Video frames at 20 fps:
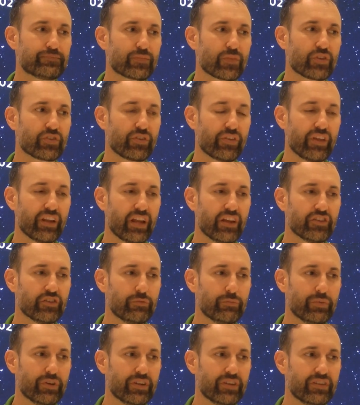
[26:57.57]
So that
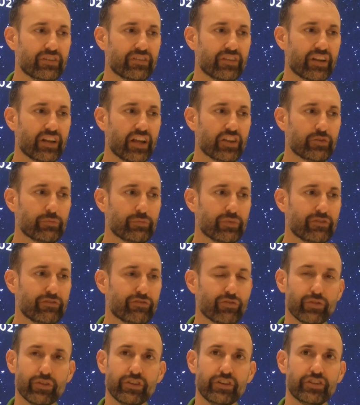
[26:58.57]
hasn't been
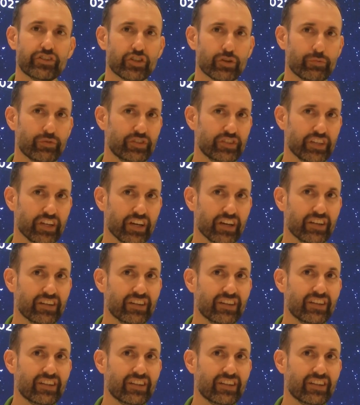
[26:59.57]
fully determined yet.